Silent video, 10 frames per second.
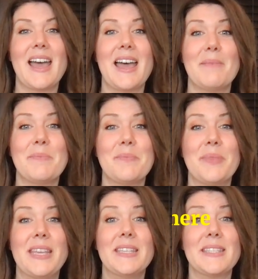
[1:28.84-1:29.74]
and
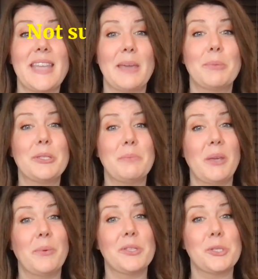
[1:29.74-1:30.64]
is able to
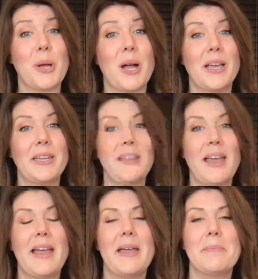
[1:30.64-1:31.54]
be withdrawn
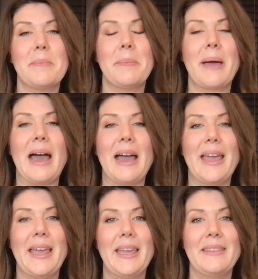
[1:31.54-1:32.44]

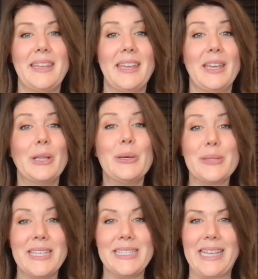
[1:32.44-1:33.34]
by the
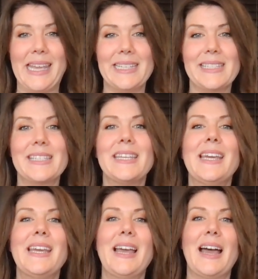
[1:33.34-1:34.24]
closing date.
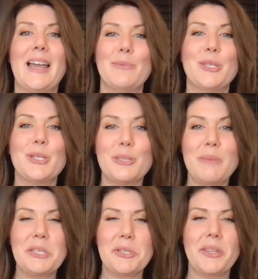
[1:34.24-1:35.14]
So just
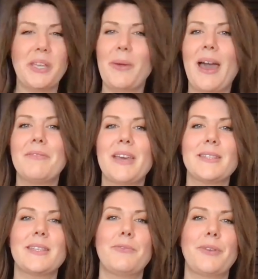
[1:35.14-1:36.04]
make sure that you have that
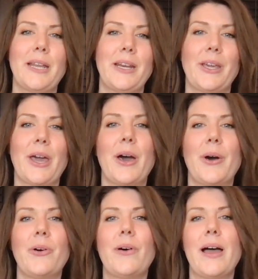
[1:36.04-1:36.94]
stuff ready to
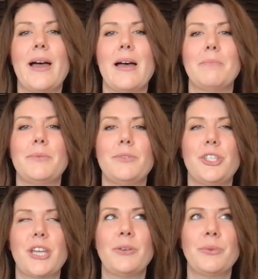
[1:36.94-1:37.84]
go.
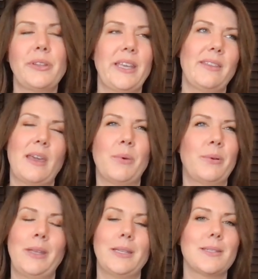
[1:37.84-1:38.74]
Generally, they
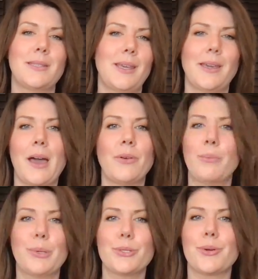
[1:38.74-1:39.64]
won't need to see account
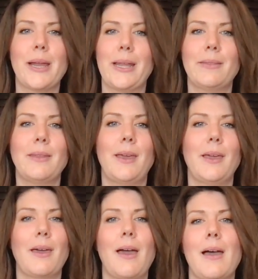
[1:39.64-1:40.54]
numbers or
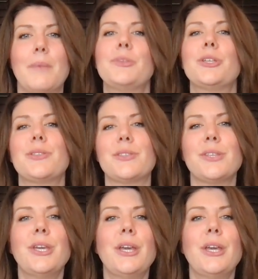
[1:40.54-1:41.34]
anything, just